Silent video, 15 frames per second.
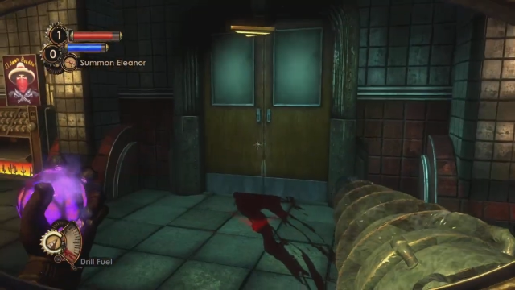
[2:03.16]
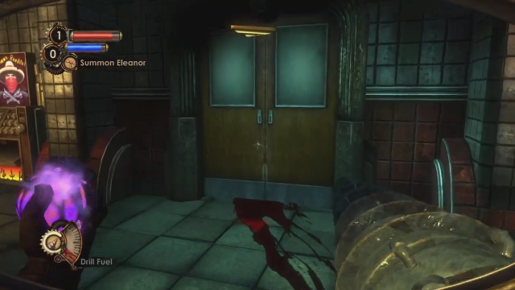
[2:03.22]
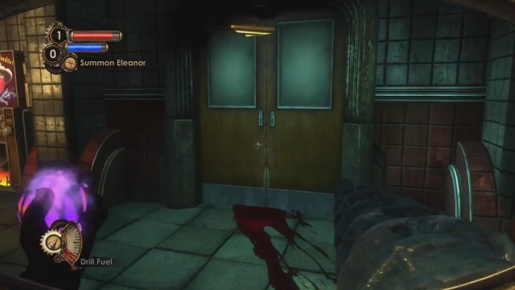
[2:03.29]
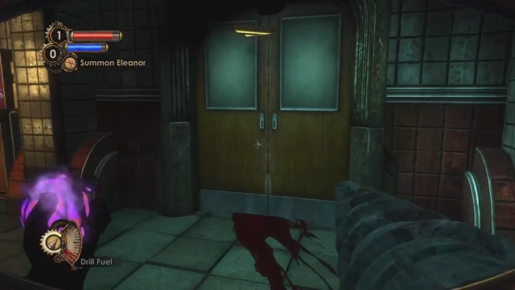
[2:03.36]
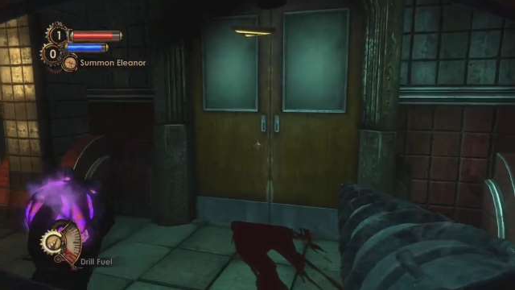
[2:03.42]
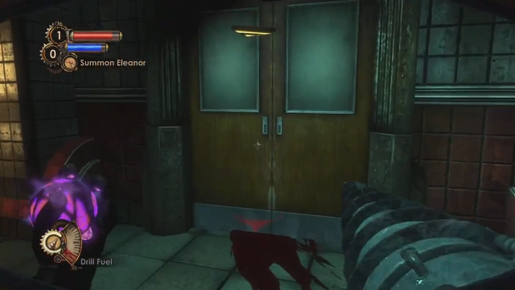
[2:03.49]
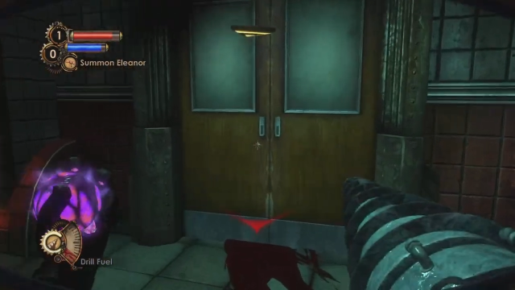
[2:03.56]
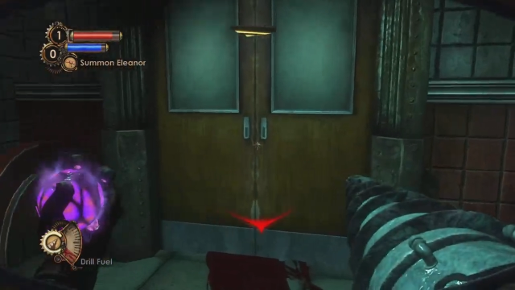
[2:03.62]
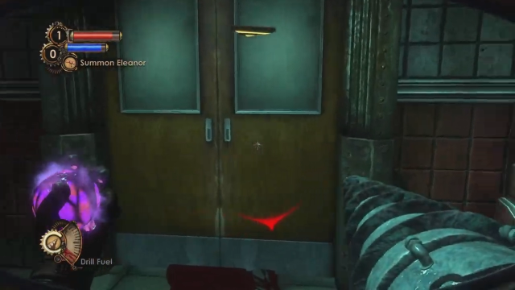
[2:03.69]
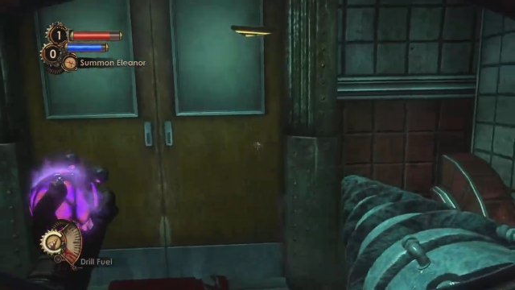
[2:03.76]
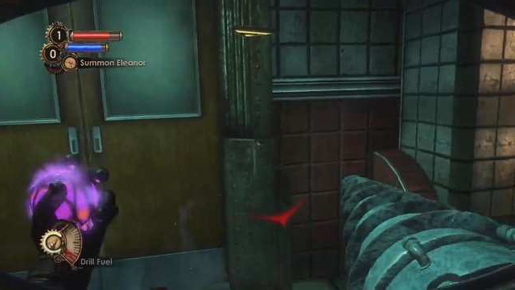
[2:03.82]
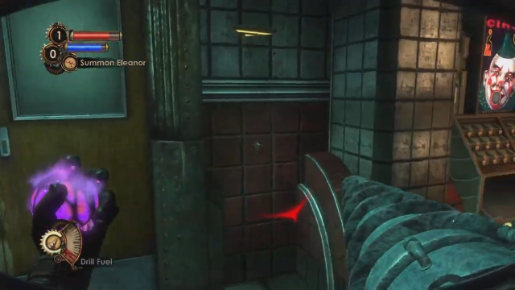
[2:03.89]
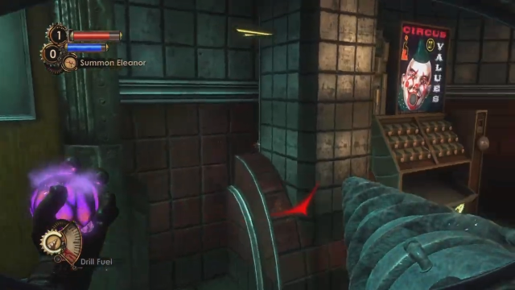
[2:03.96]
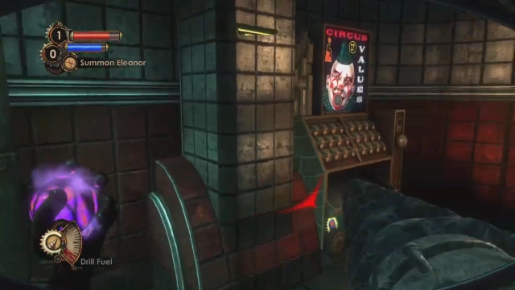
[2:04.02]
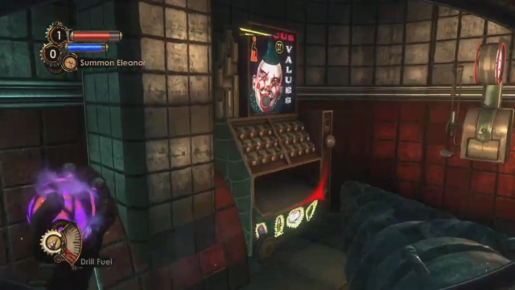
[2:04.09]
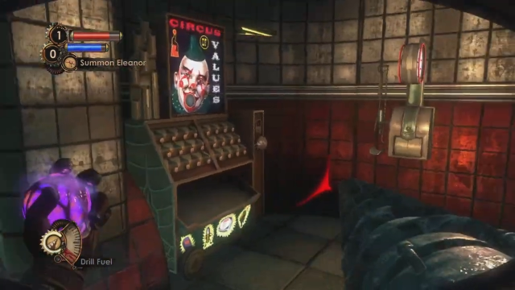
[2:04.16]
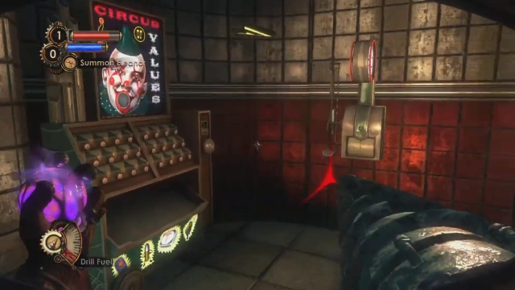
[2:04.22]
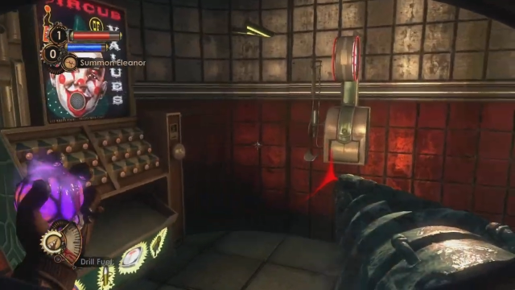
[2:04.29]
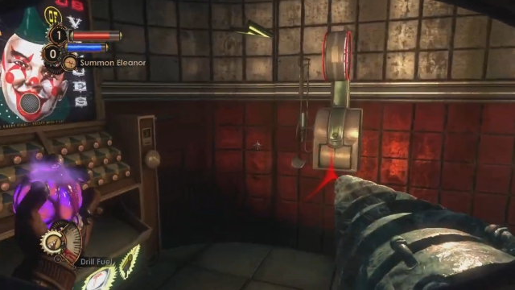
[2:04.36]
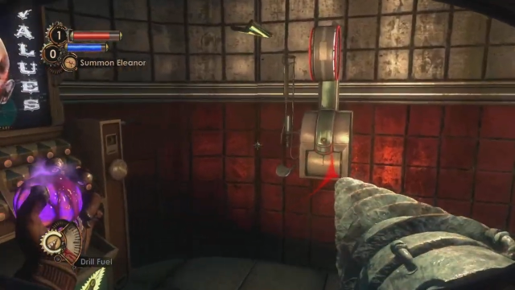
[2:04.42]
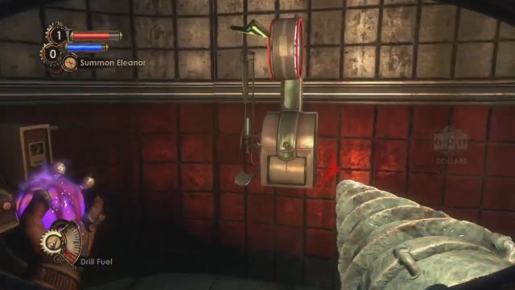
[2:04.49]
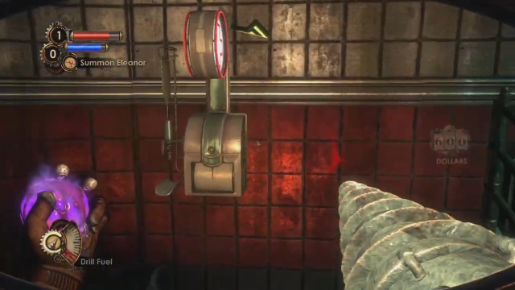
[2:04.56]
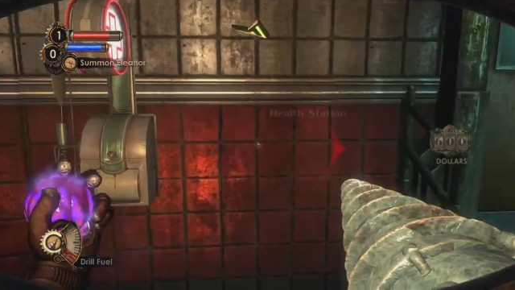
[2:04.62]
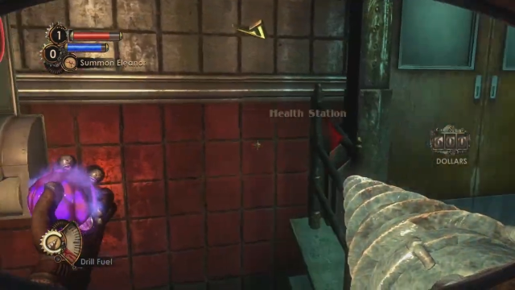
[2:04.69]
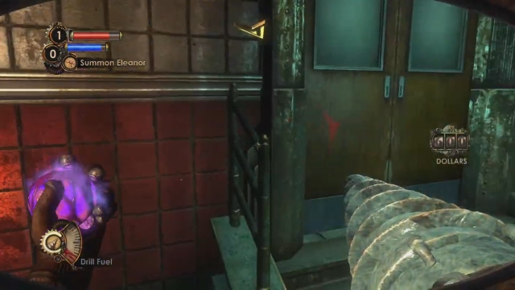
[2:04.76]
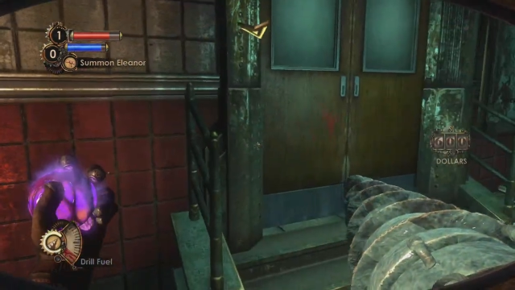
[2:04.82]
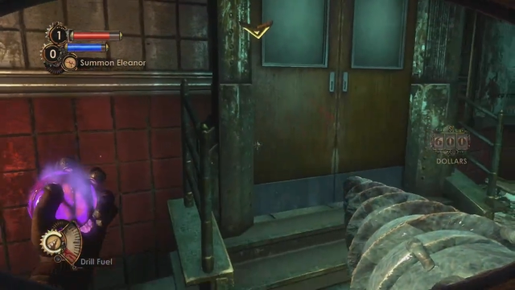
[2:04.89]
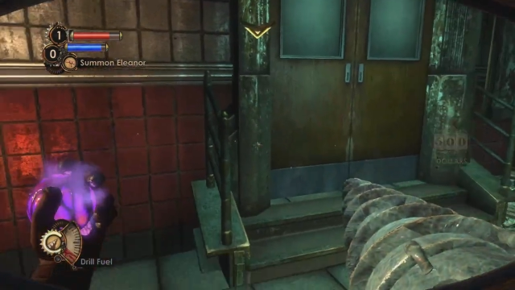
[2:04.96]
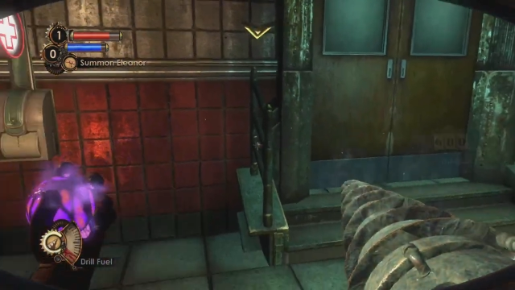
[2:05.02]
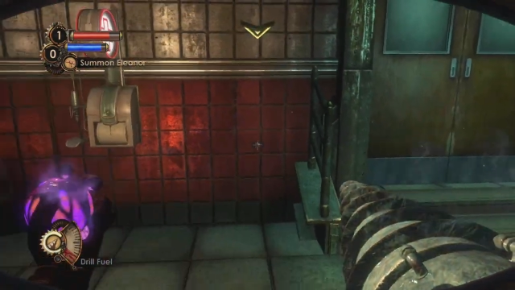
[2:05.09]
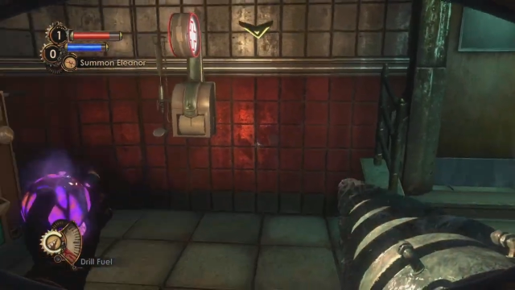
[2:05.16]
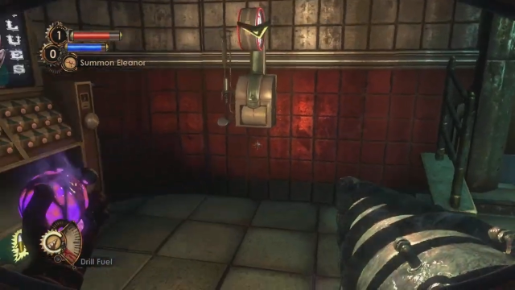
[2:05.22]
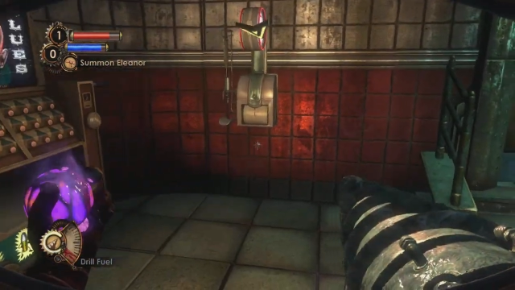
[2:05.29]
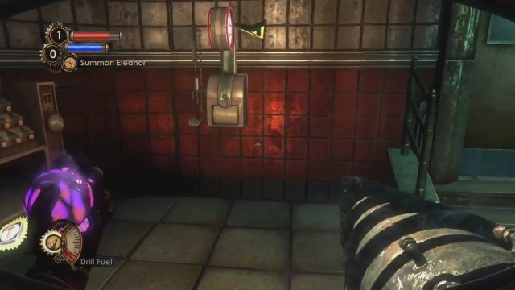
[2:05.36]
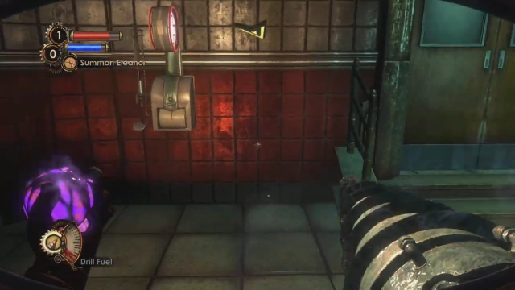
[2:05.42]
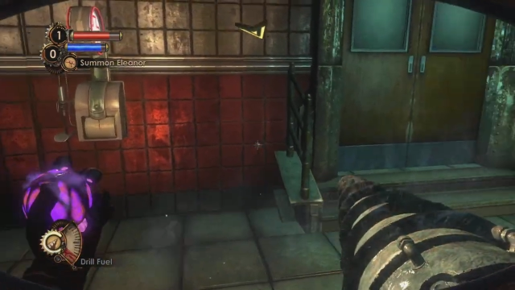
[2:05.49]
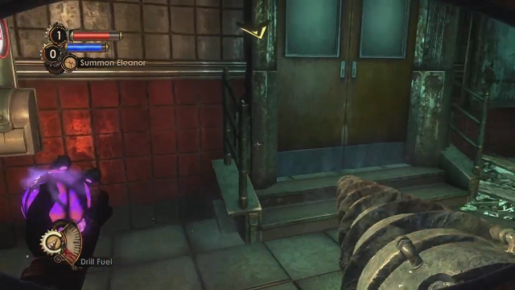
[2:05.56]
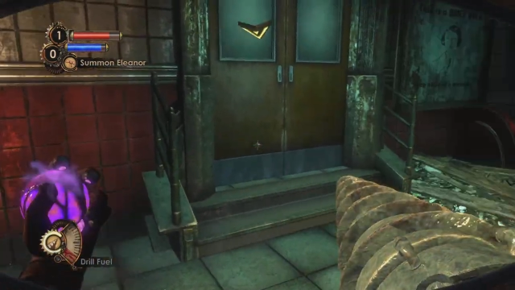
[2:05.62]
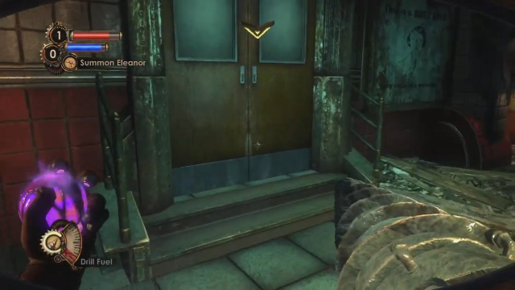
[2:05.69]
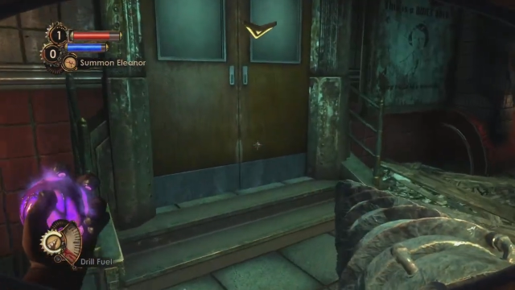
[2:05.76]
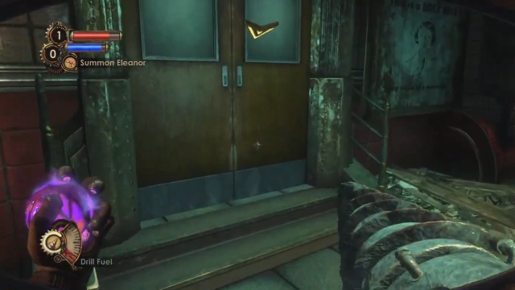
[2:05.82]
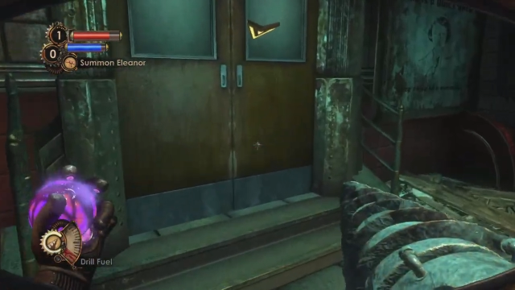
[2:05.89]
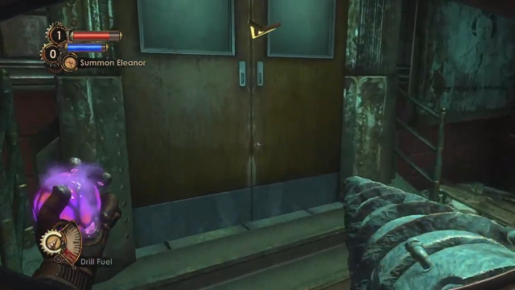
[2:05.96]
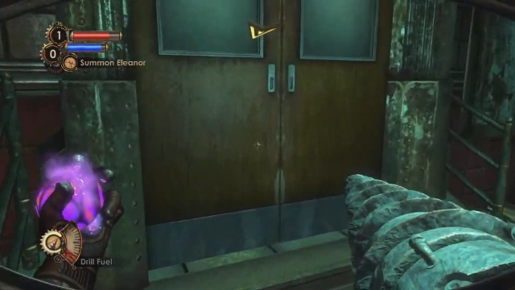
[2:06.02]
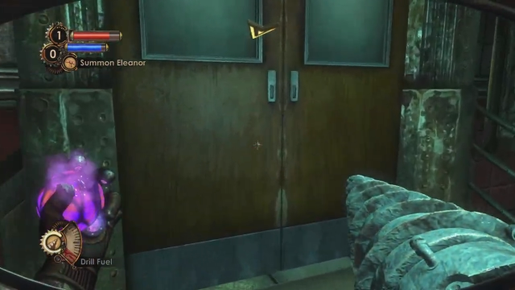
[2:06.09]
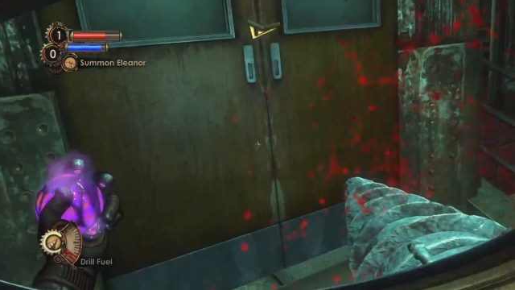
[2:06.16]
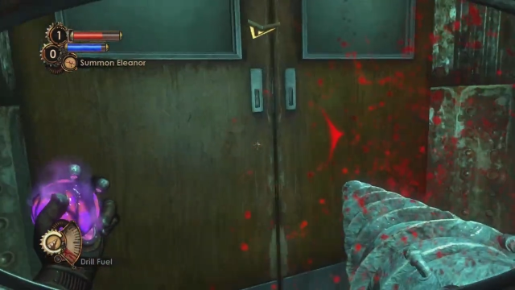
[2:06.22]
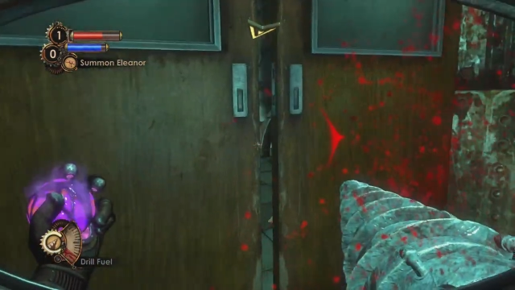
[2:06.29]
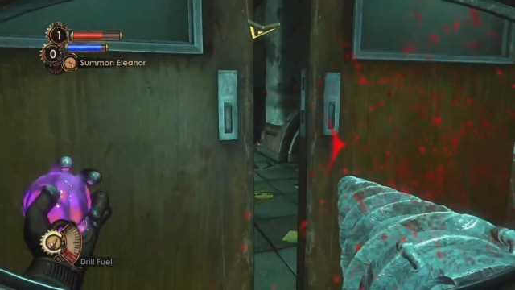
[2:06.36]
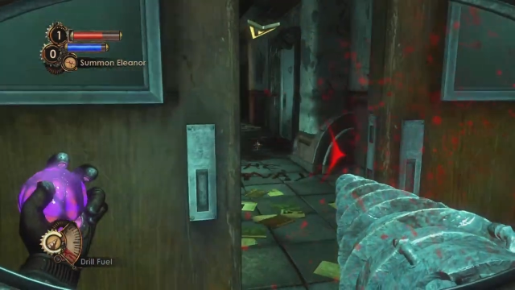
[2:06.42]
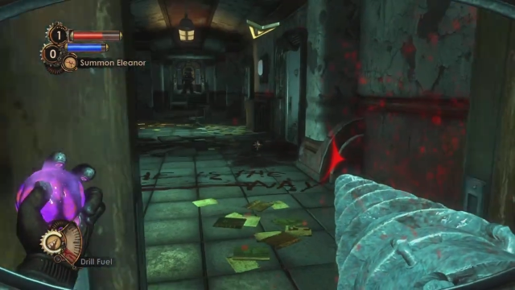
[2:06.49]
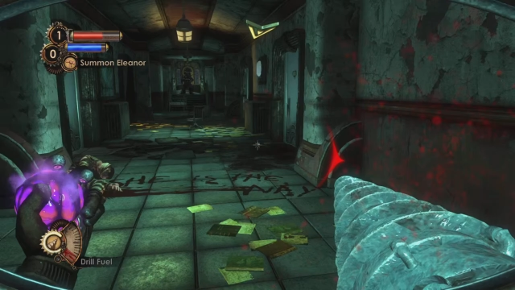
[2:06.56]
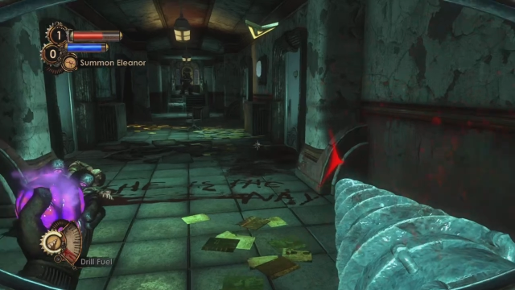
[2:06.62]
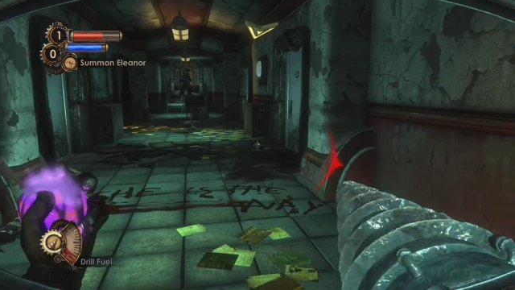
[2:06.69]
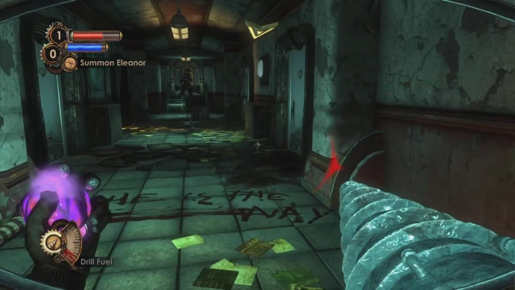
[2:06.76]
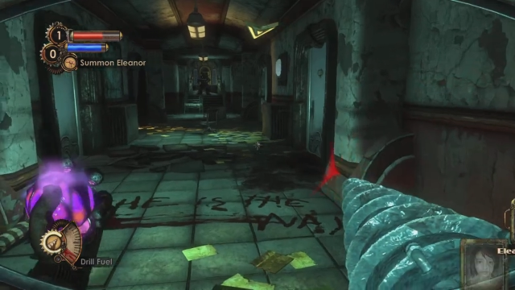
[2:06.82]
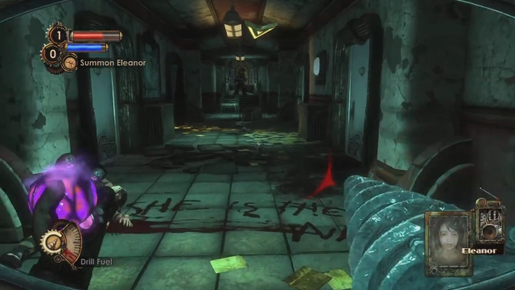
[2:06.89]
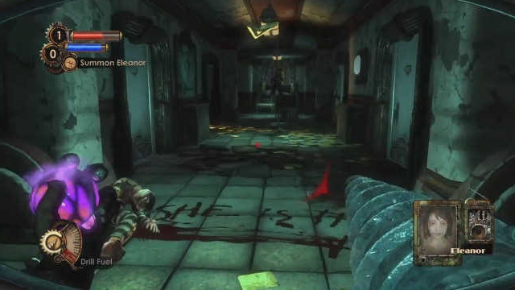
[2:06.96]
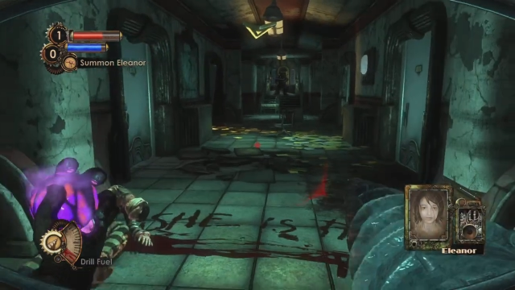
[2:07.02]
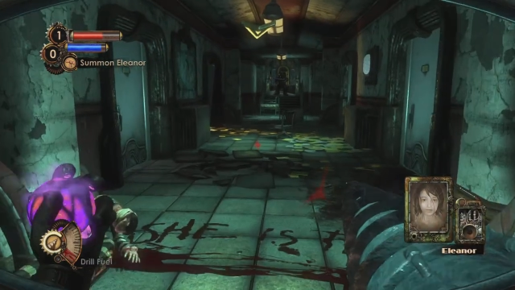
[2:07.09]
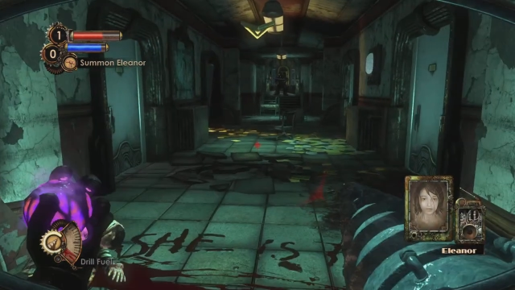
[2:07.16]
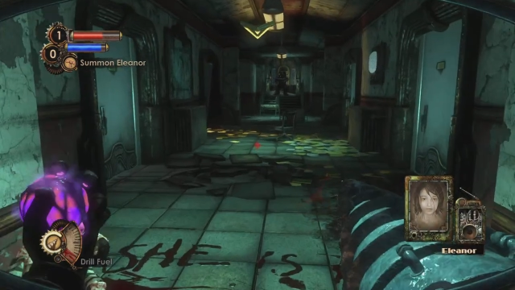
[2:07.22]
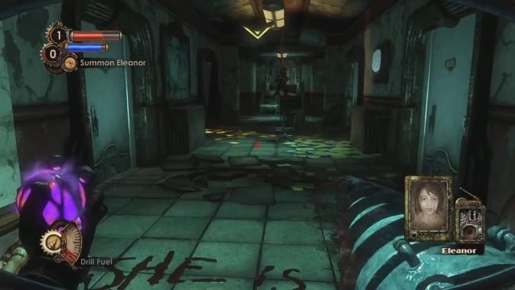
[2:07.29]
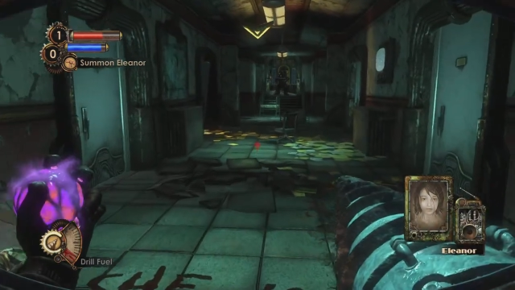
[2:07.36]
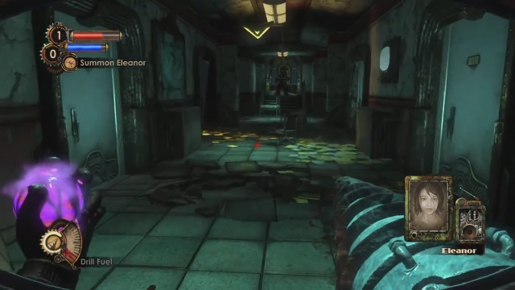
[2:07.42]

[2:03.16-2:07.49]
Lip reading: [unreadable: no face in view]